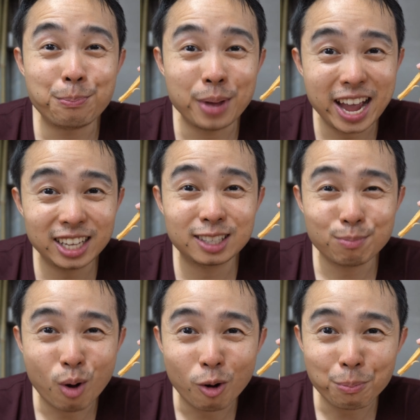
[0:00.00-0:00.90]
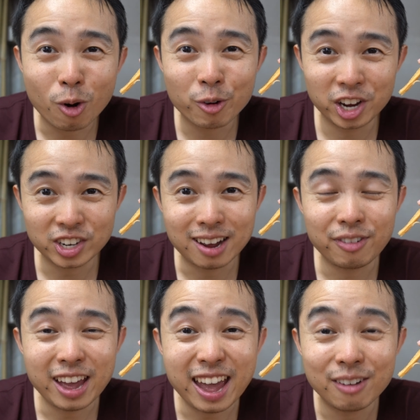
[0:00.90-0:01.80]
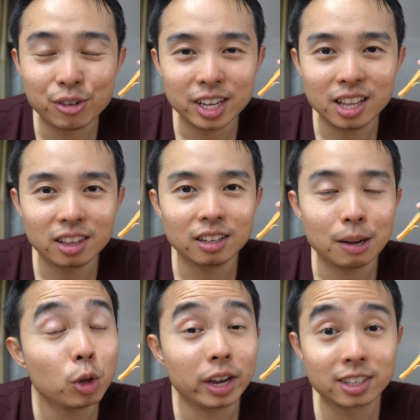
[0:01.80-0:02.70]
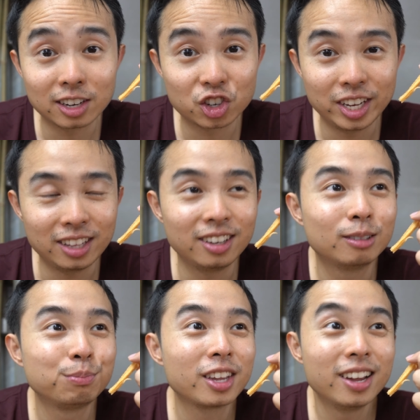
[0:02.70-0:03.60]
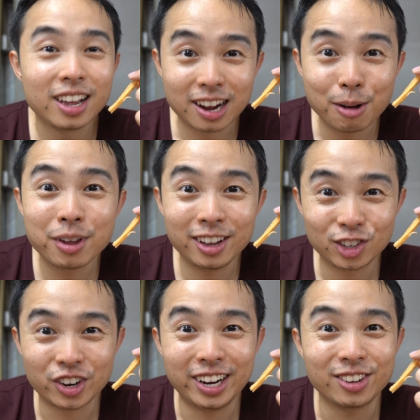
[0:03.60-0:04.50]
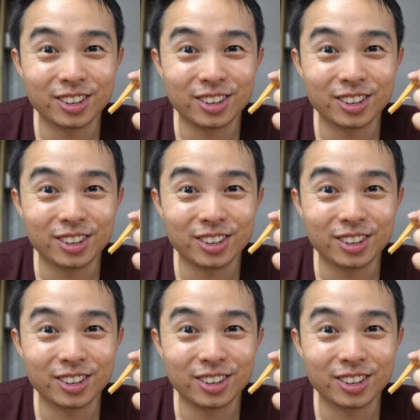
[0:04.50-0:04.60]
best pork porridge I've ever eaten. I'm not exaggerating. Come here and try it